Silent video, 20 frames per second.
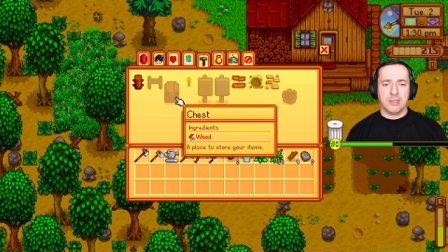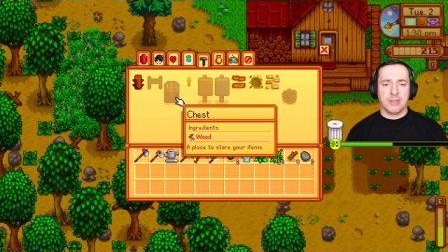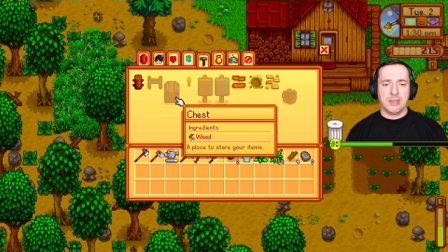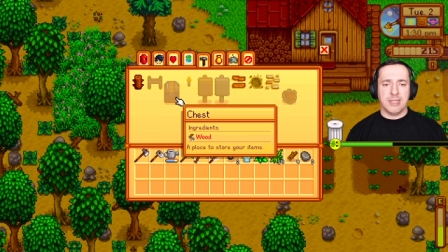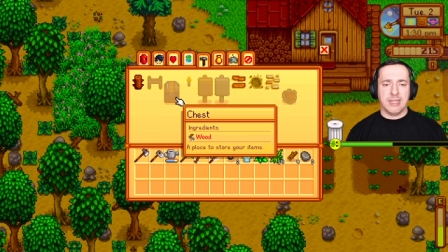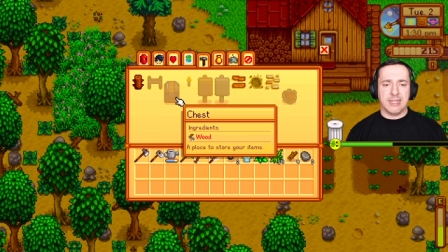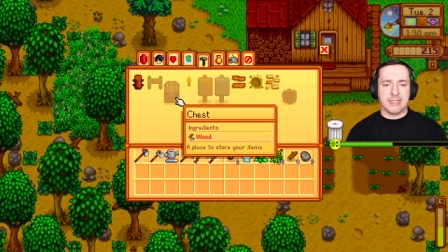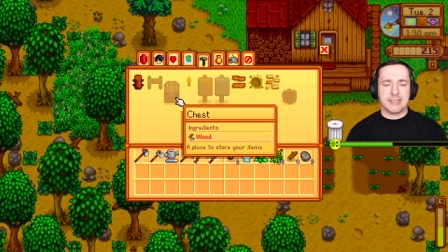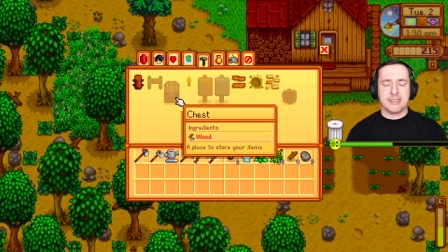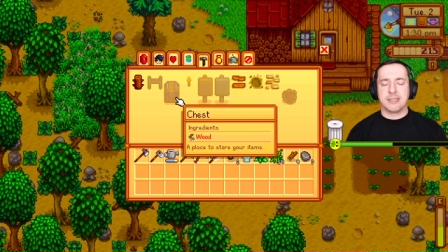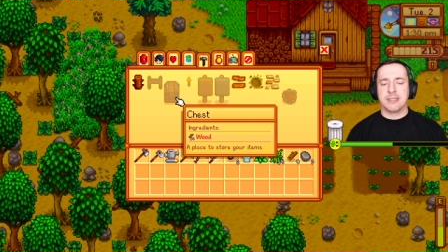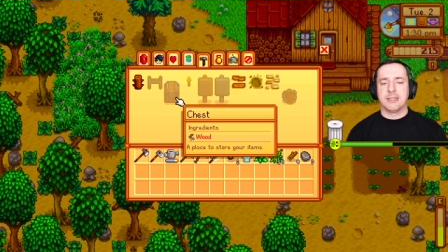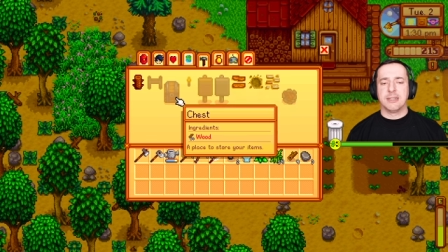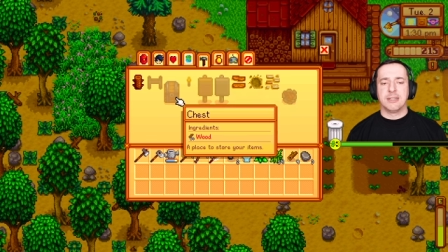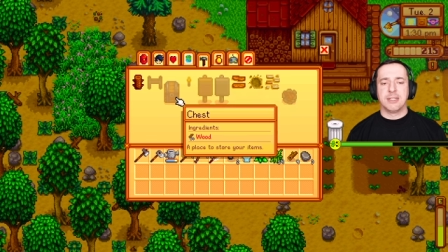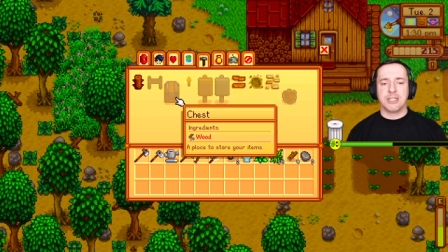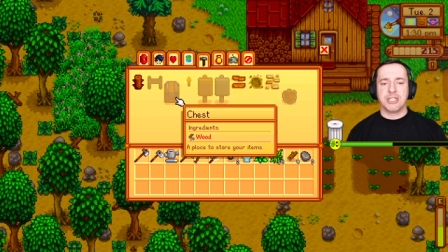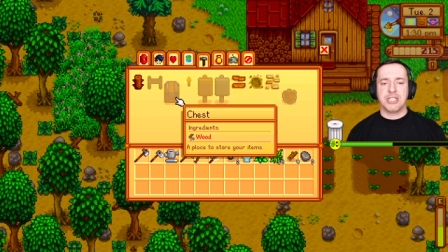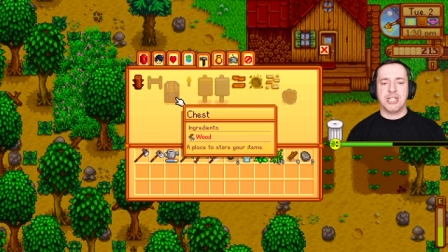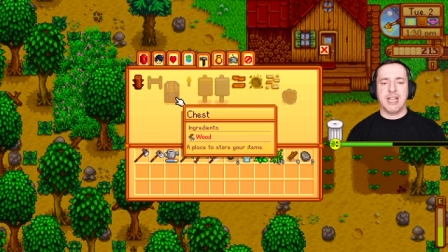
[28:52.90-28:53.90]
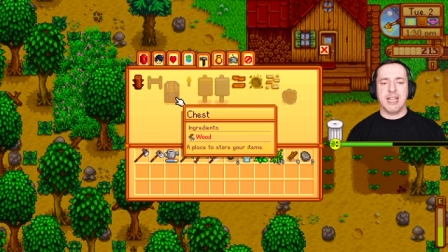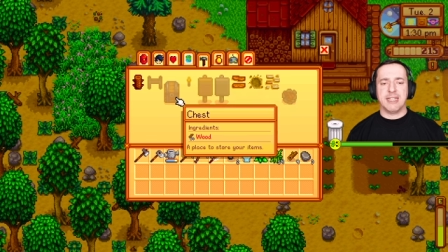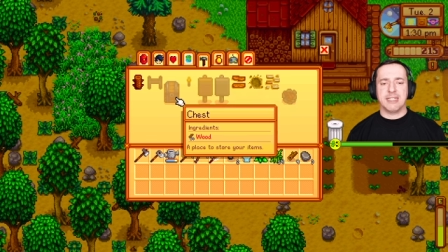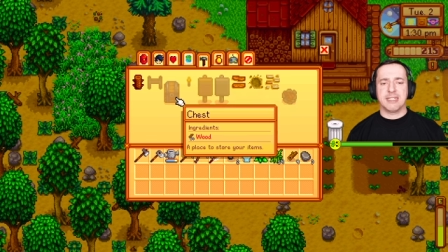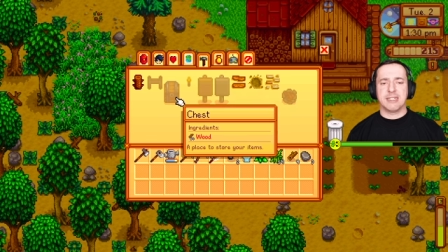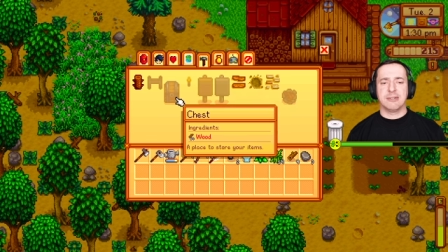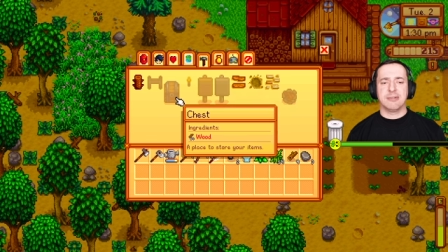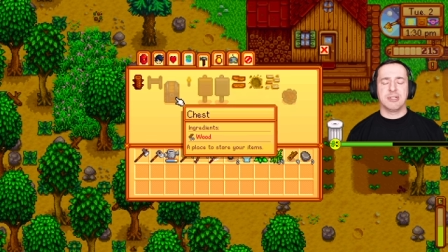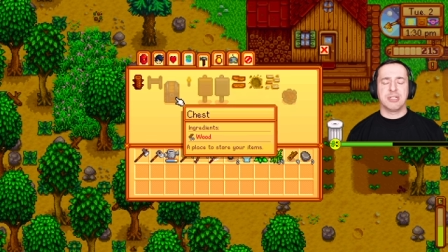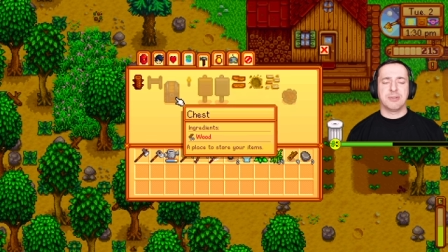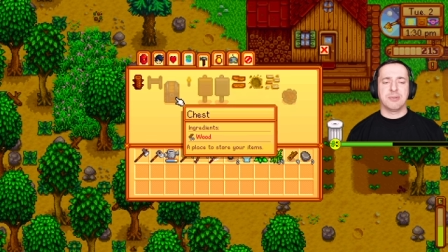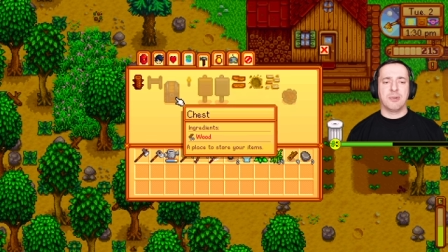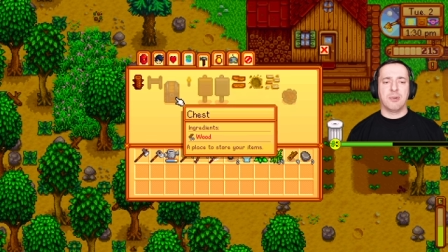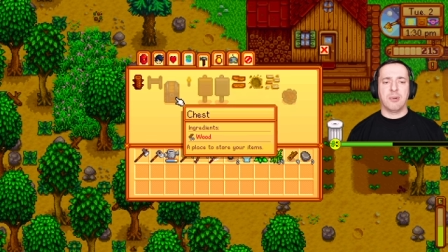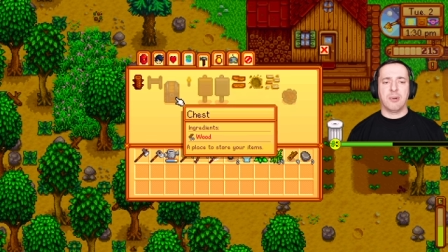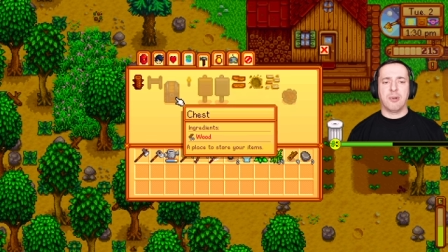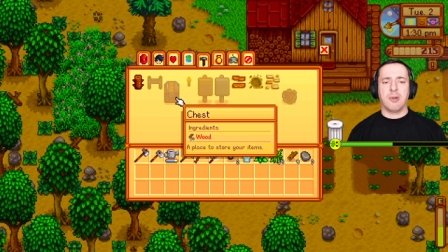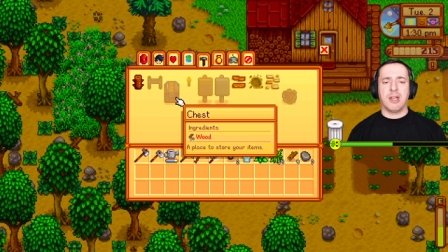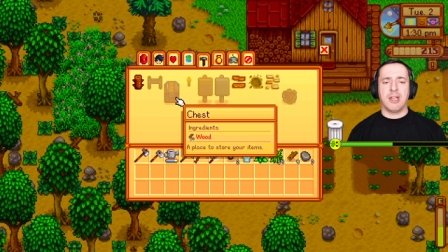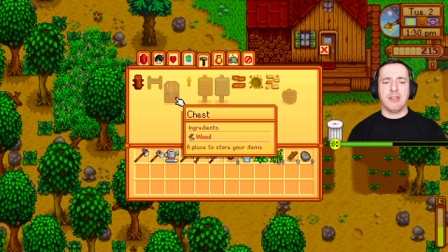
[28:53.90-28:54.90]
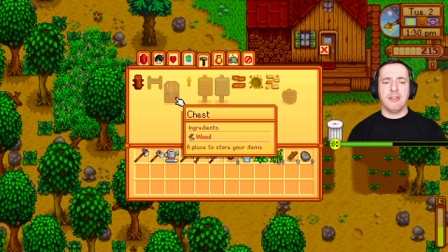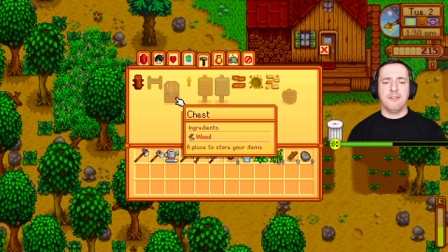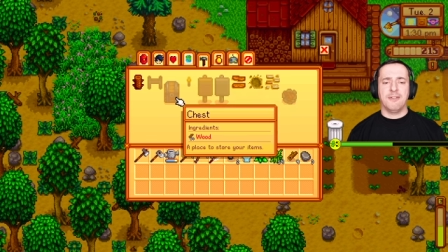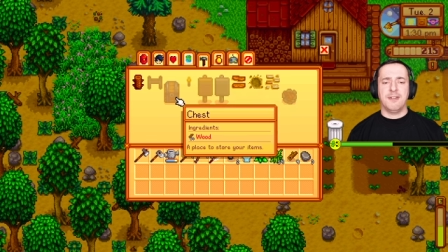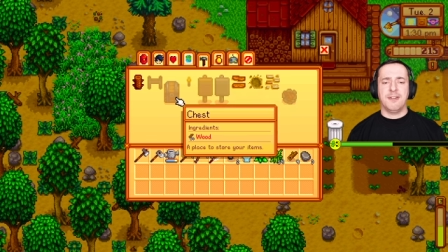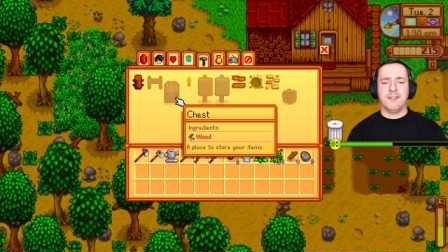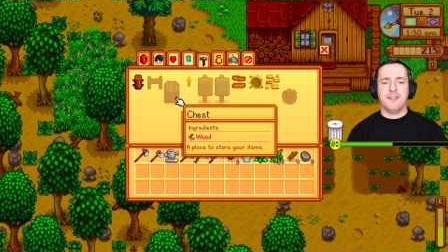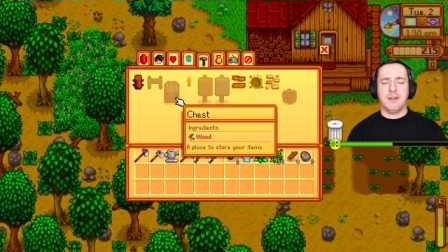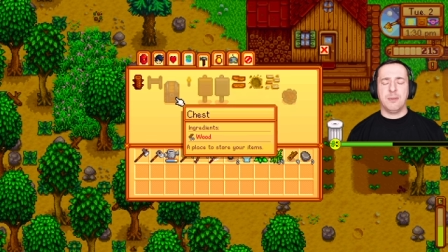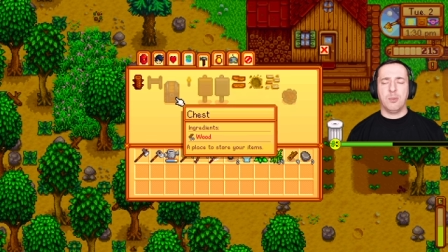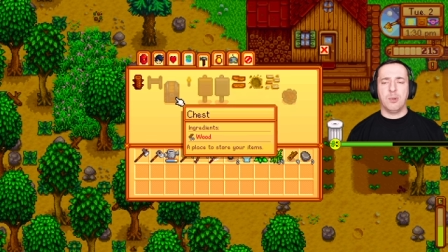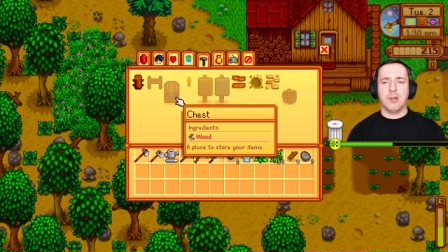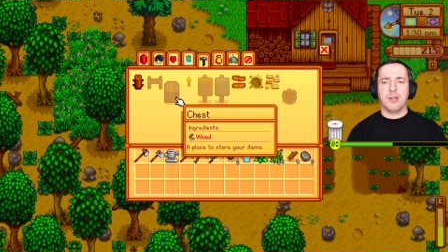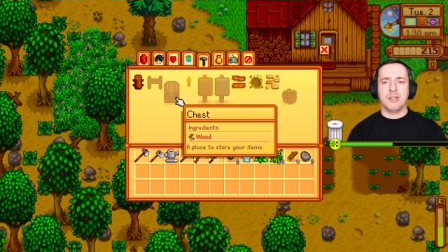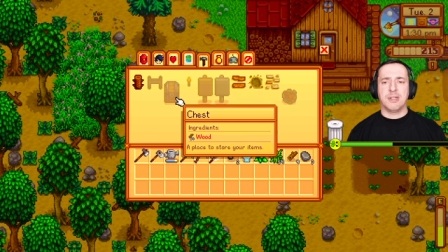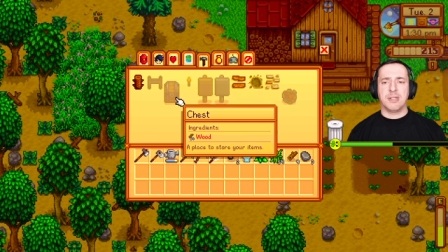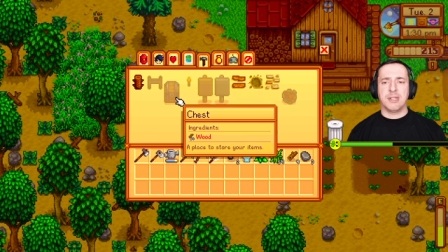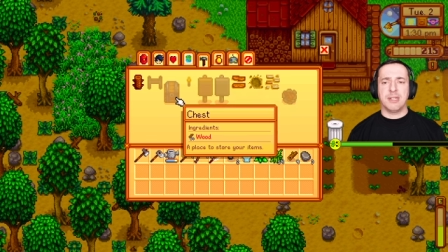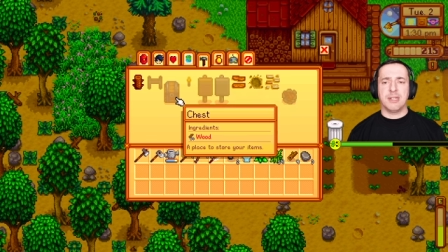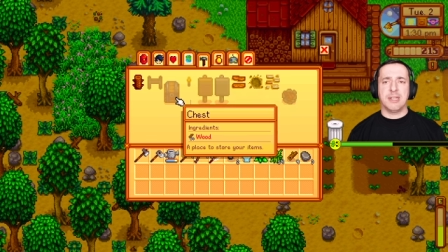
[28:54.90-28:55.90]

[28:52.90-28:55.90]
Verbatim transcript: This, the chest, which will require you 50 wood,